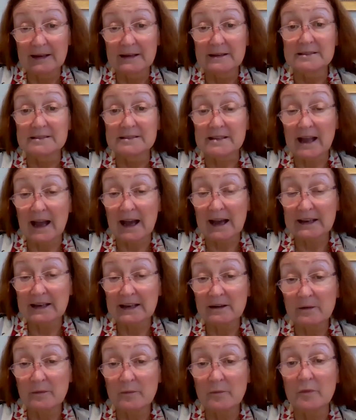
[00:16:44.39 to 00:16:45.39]

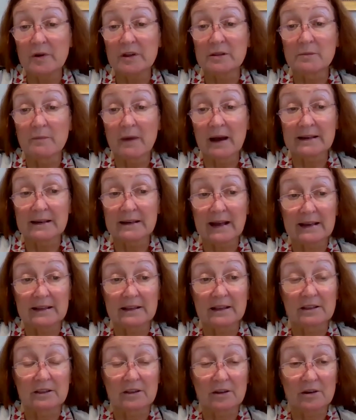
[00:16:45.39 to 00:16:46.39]
starting with Monday
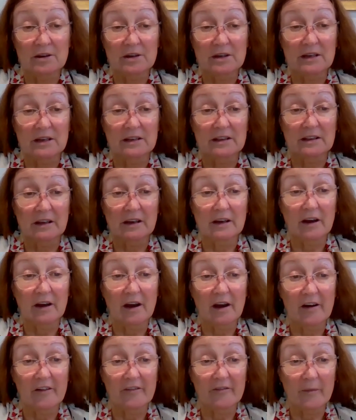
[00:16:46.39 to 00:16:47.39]
the 30th
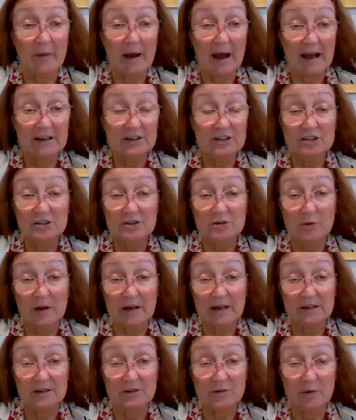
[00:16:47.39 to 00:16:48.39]
of March
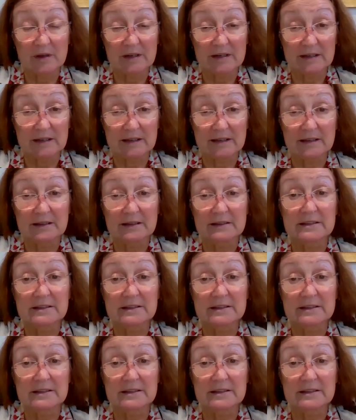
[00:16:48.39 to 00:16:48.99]
2020.